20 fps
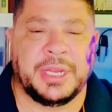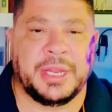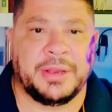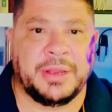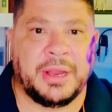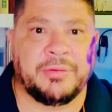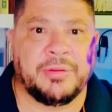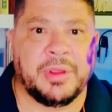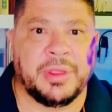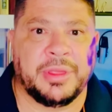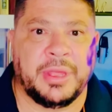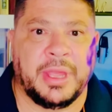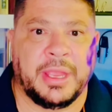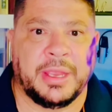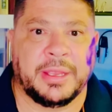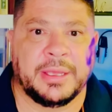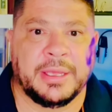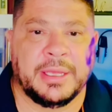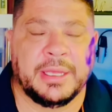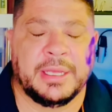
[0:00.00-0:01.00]
and everything.
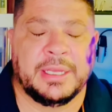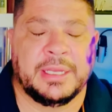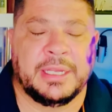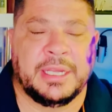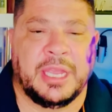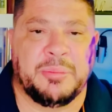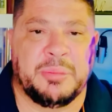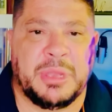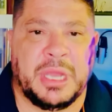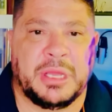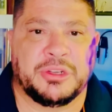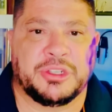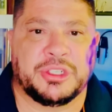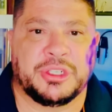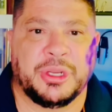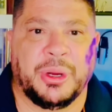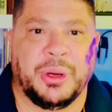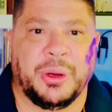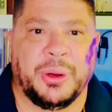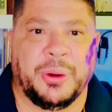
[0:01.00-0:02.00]
Amen.
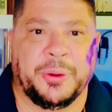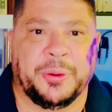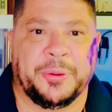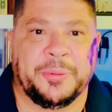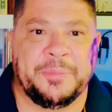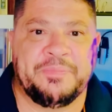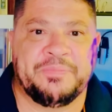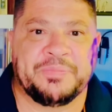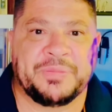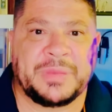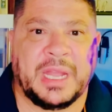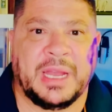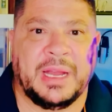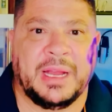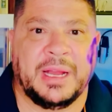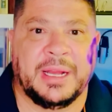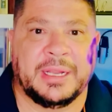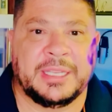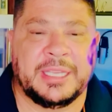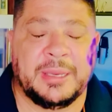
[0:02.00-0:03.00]

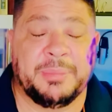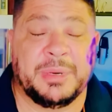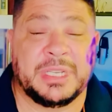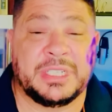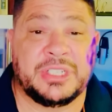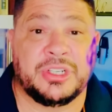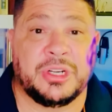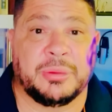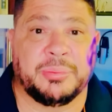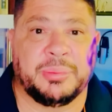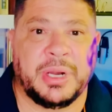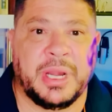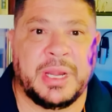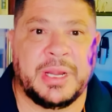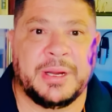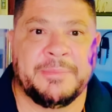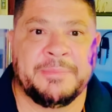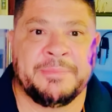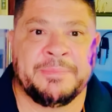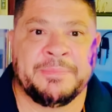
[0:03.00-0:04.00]
So keep us in your
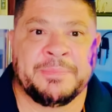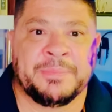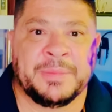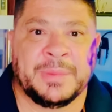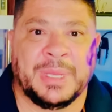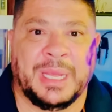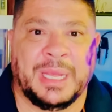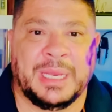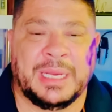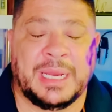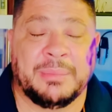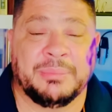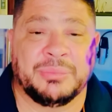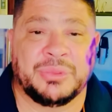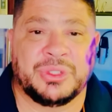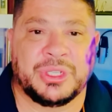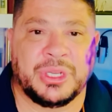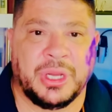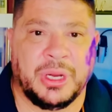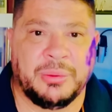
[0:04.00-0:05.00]
prayer. And I'm
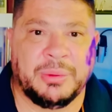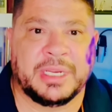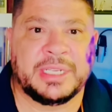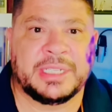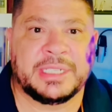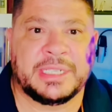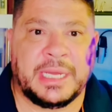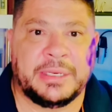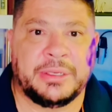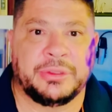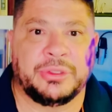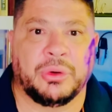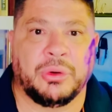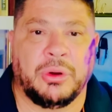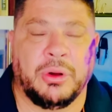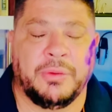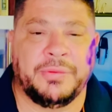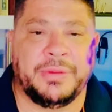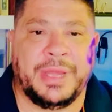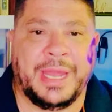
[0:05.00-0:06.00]
so excited to
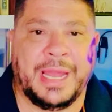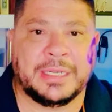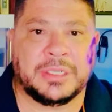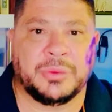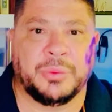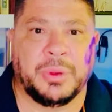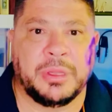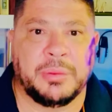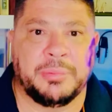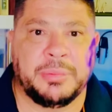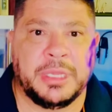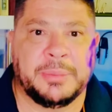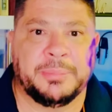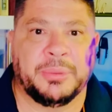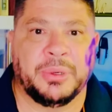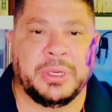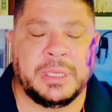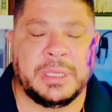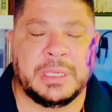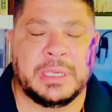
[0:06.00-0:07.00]
connect with the
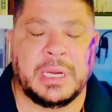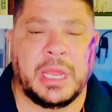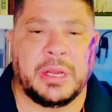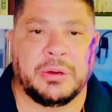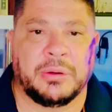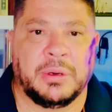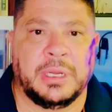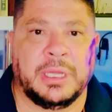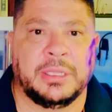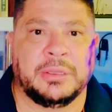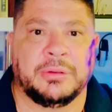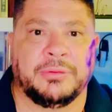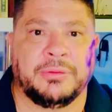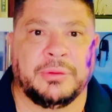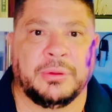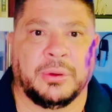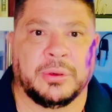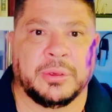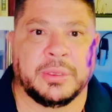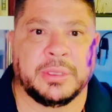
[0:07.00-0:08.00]
people here in Orlando,
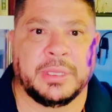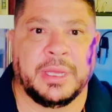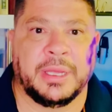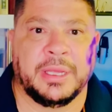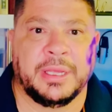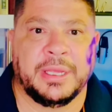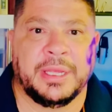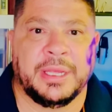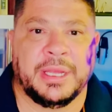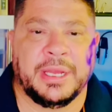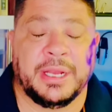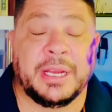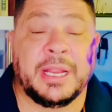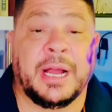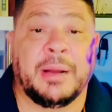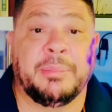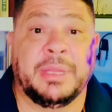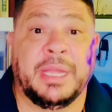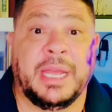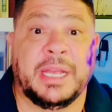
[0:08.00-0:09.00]
Florida.
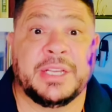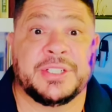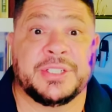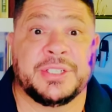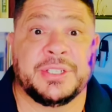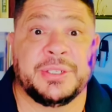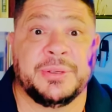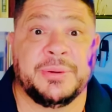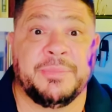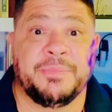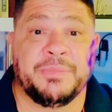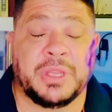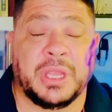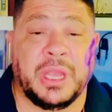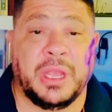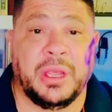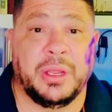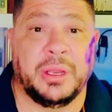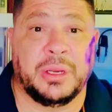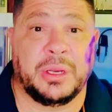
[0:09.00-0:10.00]
God bless you.
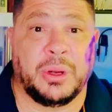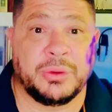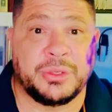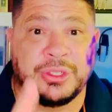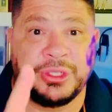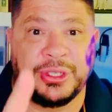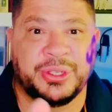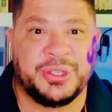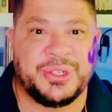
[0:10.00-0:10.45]
And I'll see you